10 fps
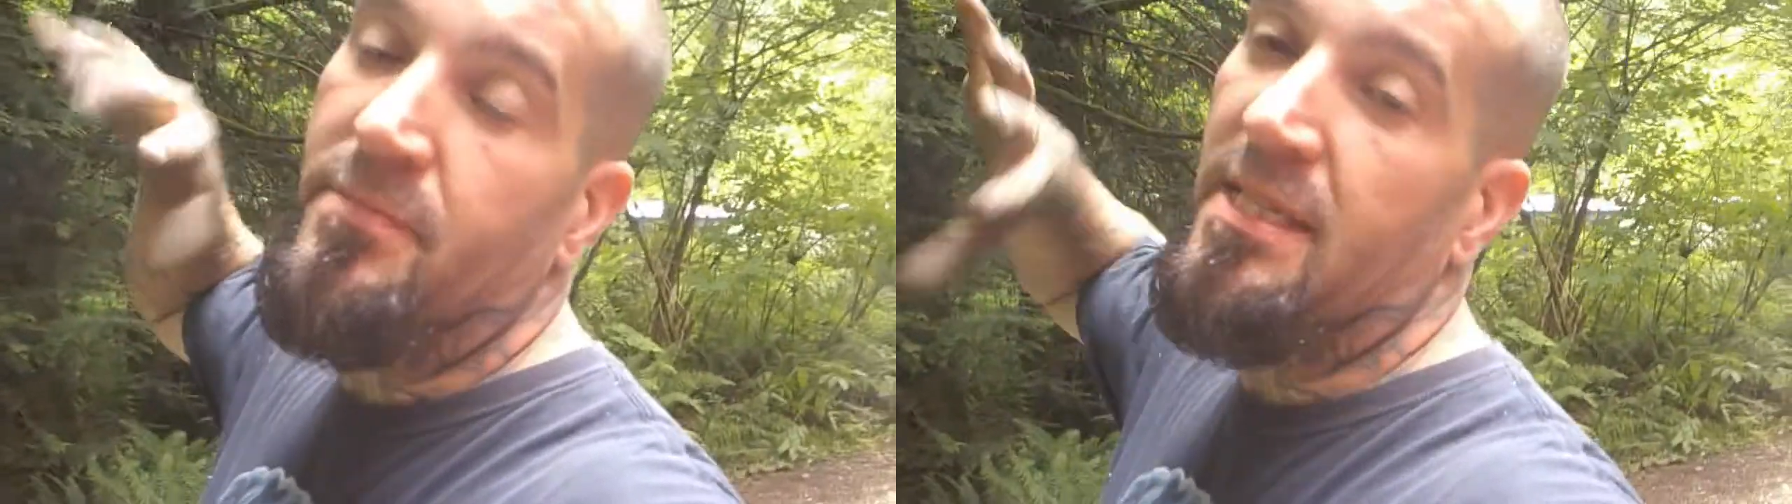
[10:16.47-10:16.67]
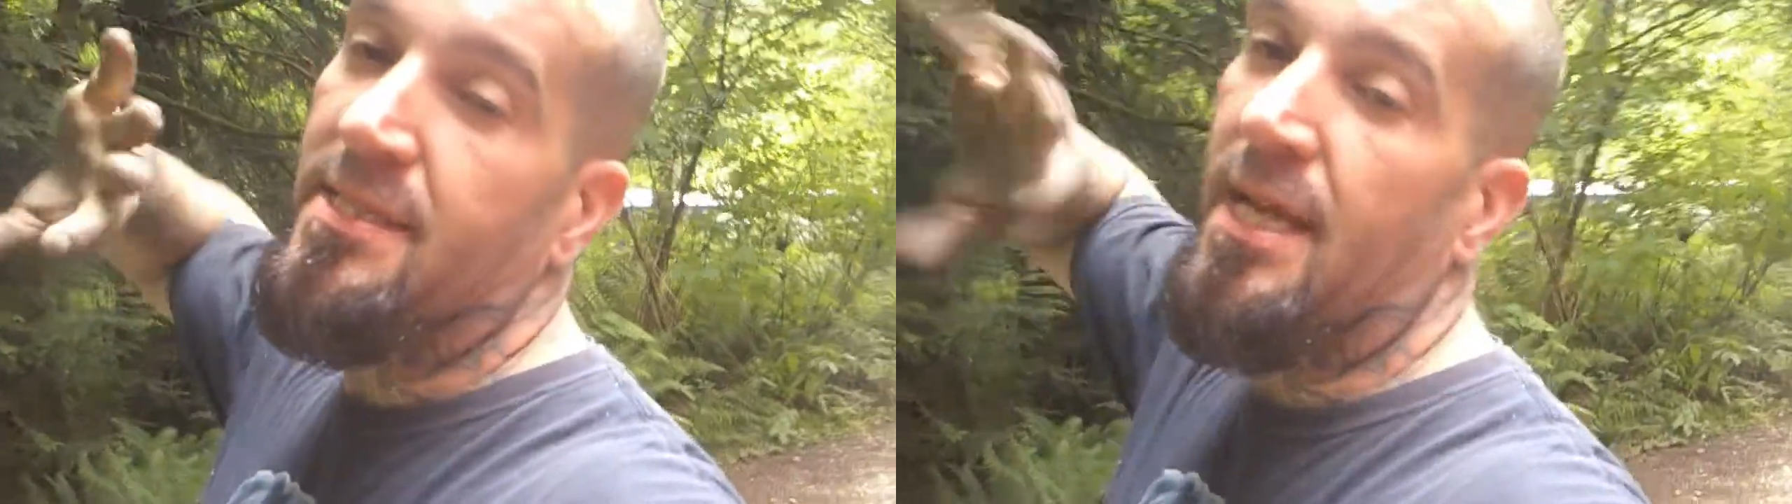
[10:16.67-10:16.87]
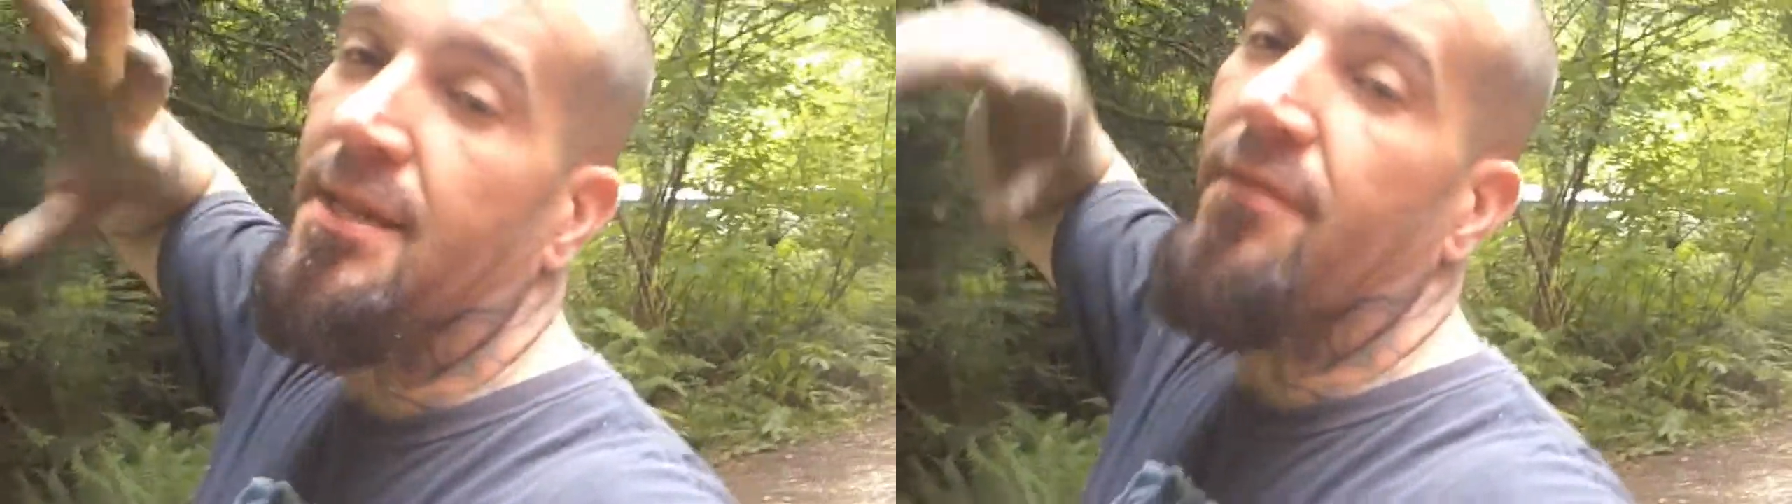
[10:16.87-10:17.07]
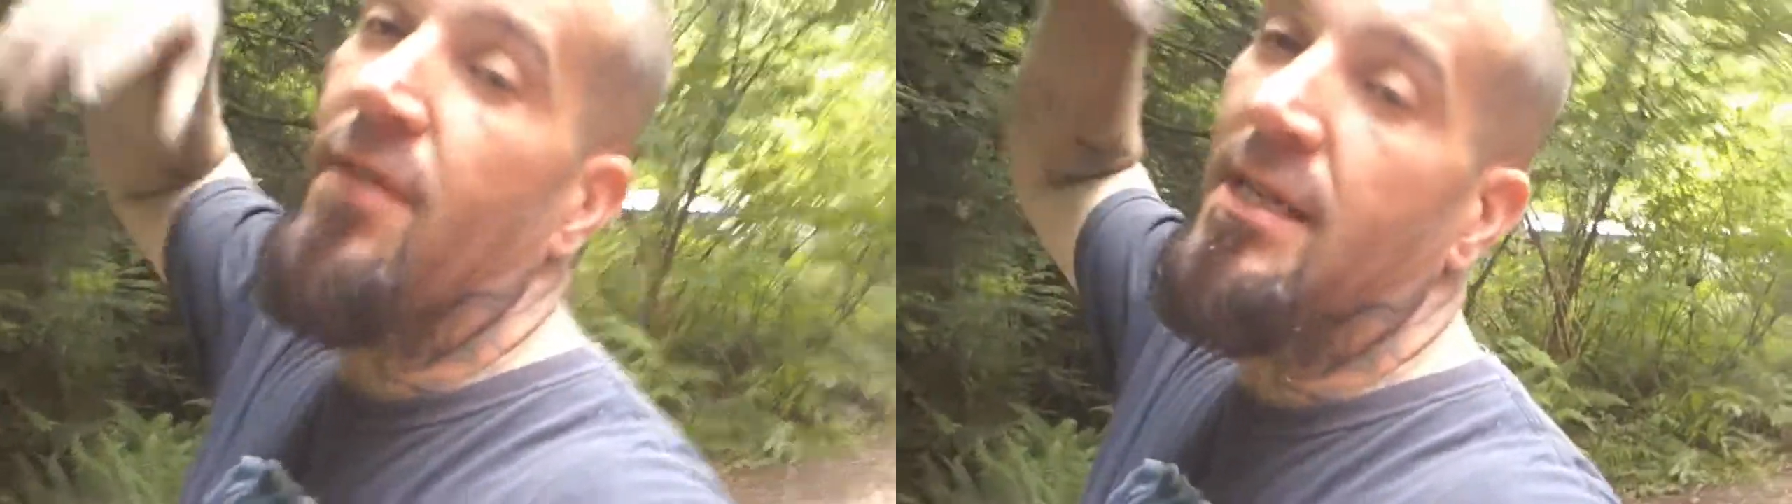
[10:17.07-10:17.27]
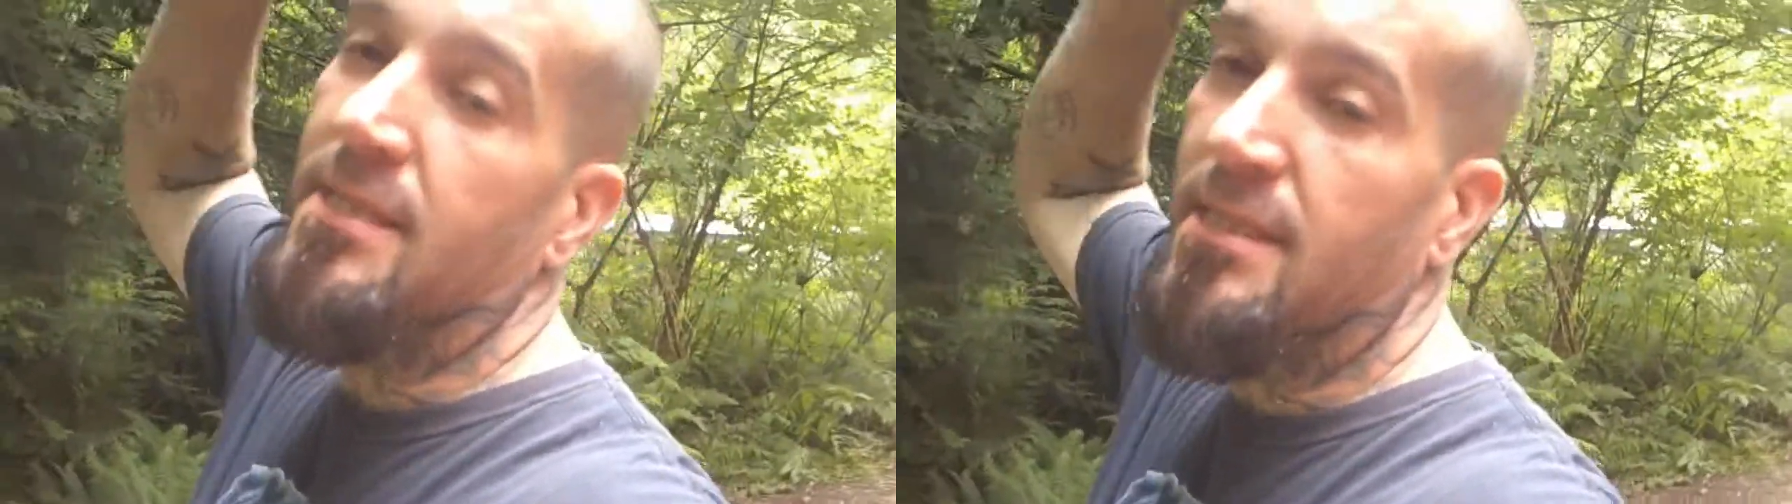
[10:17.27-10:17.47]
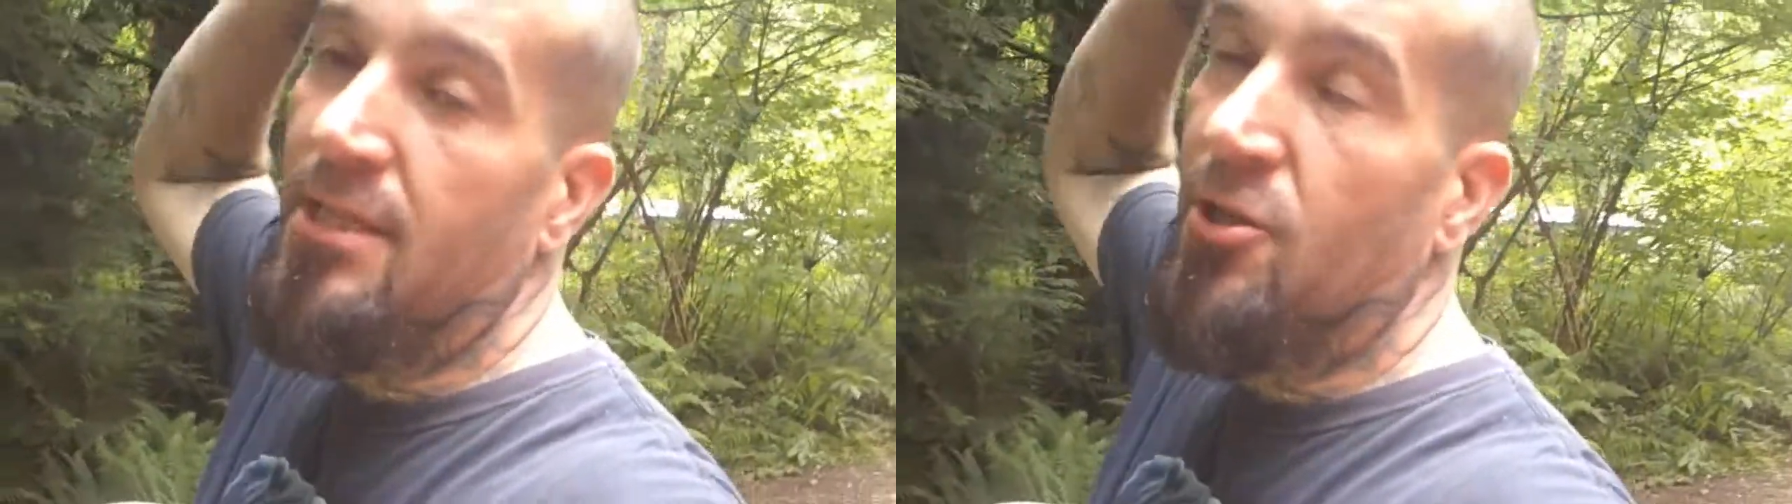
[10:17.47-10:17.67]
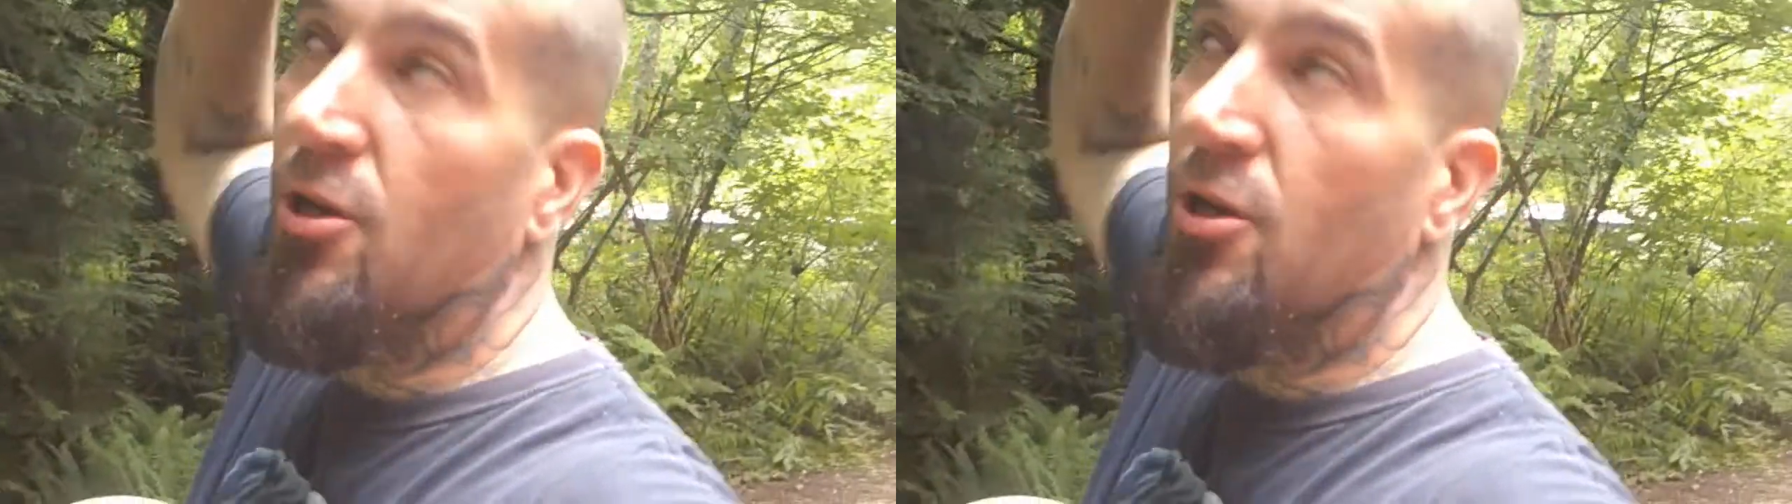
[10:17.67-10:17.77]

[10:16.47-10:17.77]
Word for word: that's got the faucets and